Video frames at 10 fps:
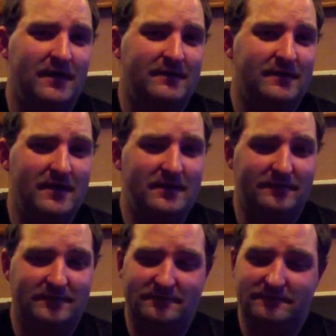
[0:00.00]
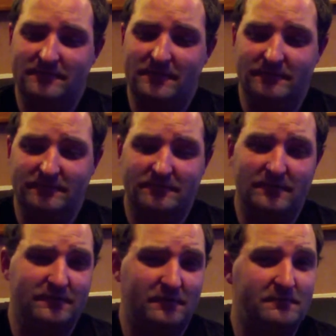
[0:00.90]
yeah, it's
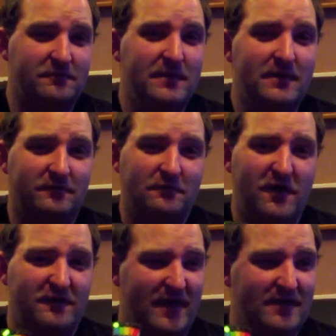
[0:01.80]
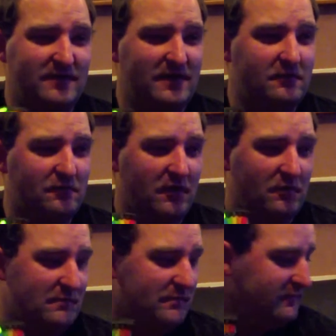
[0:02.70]
to me it's quite a handy little
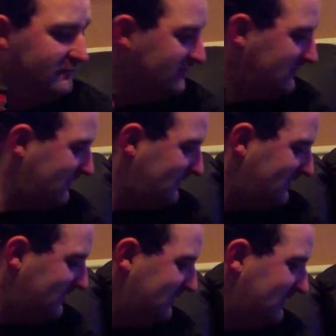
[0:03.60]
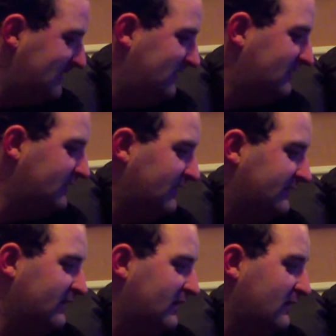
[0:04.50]
equipment.
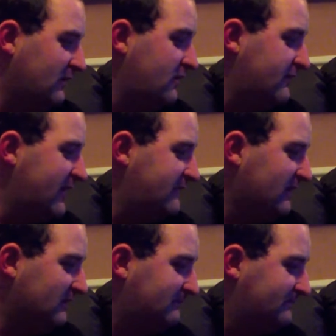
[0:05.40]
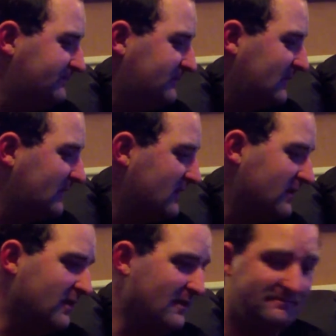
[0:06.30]
And I've got another
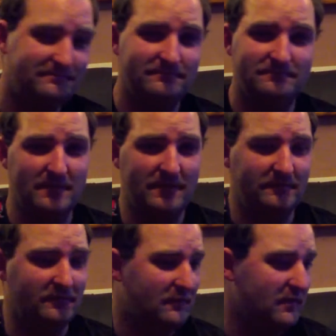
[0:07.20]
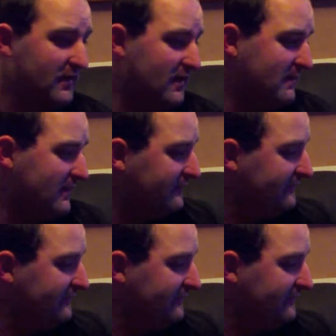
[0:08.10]
meter as well, EMF.